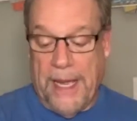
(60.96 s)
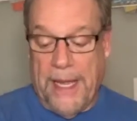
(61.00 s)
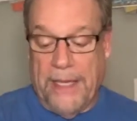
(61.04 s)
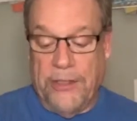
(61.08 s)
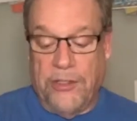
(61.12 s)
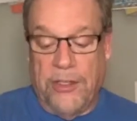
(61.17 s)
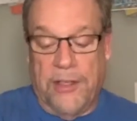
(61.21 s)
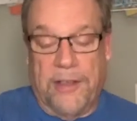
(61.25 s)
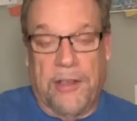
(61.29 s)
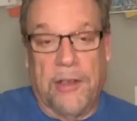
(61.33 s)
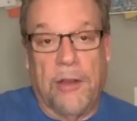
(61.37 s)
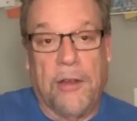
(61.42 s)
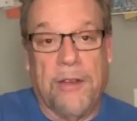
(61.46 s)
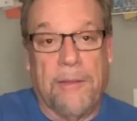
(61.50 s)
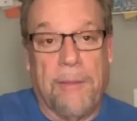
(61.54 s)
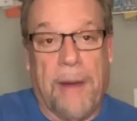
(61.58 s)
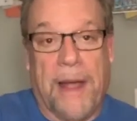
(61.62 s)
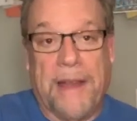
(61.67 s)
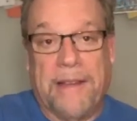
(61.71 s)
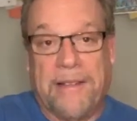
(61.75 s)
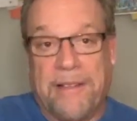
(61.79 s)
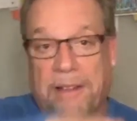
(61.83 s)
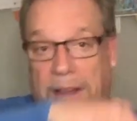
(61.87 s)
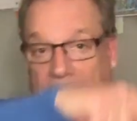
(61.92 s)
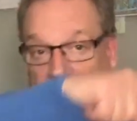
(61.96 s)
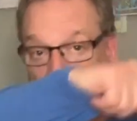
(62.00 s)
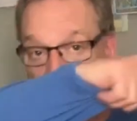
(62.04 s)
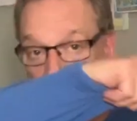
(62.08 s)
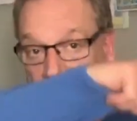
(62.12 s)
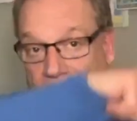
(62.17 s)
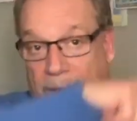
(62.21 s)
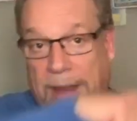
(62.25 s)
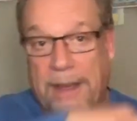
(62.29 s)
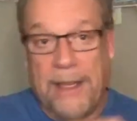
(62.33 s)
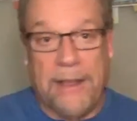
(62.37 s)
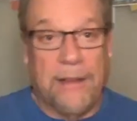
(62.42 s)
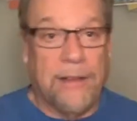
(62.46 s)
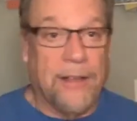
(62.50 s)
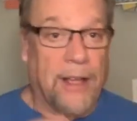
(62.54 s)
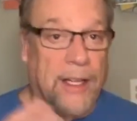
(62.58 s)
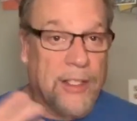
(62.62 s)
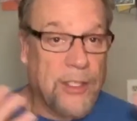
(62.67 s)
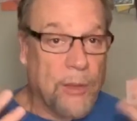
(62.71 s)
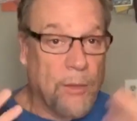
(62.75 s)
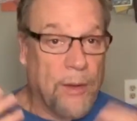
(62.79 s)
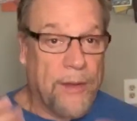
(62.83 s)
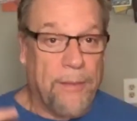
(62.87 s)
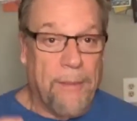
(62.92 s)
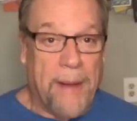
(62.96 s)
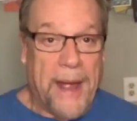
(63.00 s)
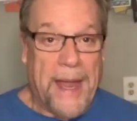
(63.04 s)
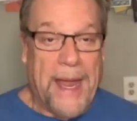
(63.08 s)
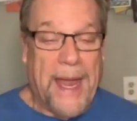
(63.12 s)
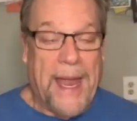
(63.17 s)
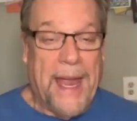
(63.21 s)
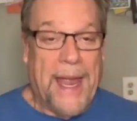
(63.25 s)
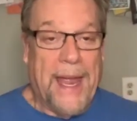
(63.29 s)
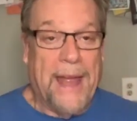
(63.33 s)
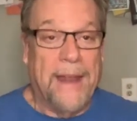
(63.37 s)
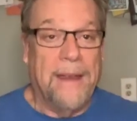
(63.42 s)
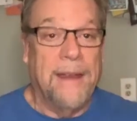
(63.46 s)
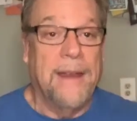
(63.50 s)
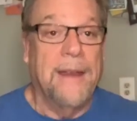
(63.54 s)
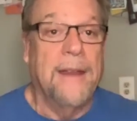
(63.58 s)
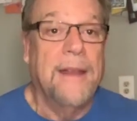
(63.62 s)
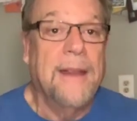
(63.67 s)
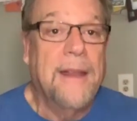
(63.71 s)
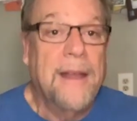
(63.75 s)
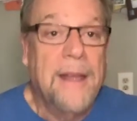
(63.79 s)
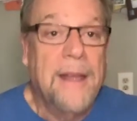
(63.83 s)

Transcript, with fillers: I just used my sleeve. I didn't touch it with my hand.